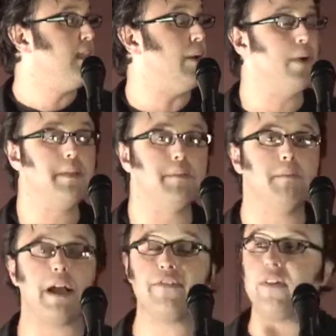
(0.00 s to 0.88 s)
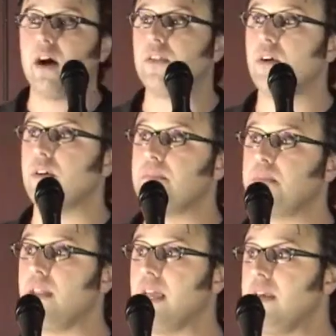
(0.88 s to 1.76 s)
Now, when my father
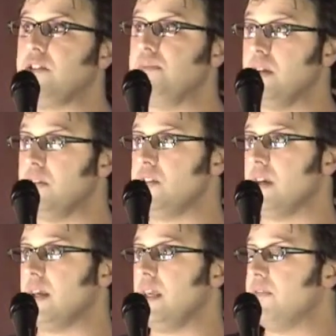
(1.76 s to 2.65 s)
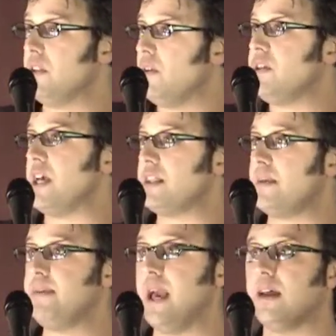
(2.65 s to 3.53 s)
plays music, even though he's at
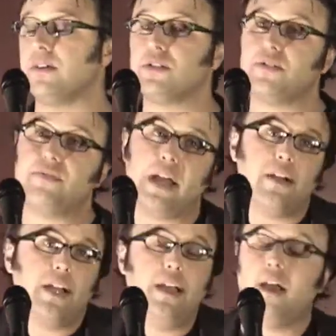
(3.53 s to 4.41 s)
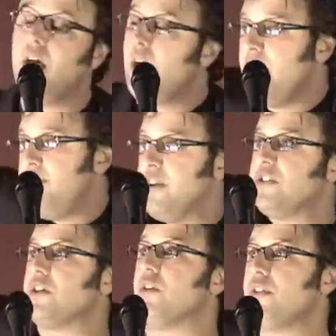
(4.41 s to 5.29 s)
the piano, it's a very
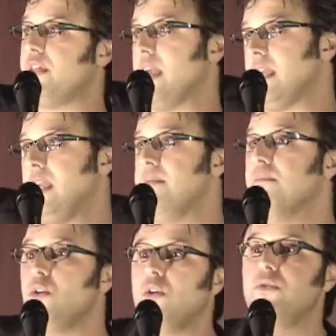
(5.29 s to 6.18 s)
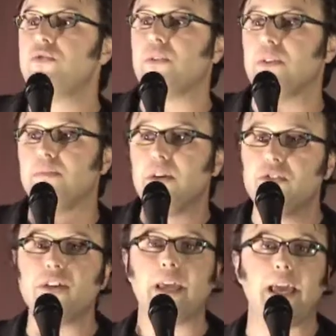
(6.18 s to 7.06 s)
physical thing. He moves when the
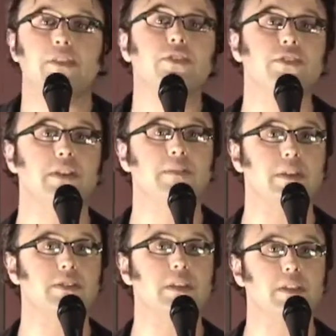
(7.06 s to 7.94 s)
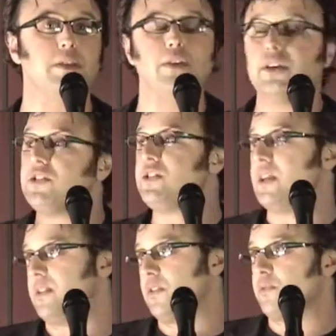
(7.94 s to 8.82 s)
music enters him. You can
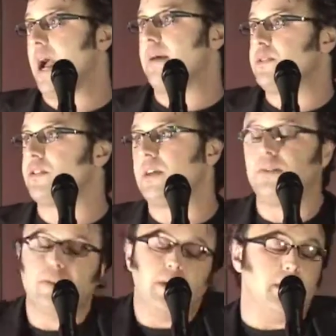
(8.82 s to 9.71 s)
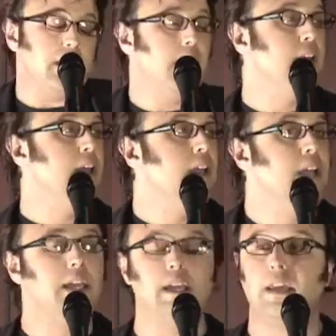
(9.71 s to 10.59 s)
see the rapture.
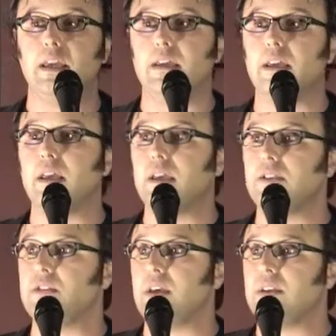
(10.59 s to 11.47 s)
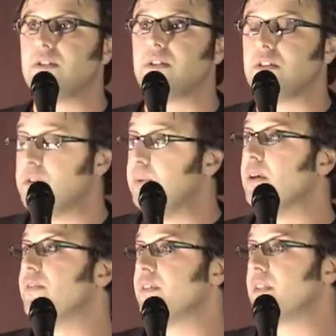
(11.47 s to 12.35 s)
It's a
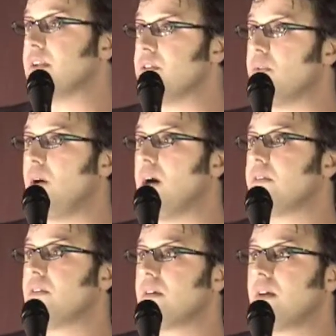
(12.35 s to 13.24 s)
beautiful thing to watch.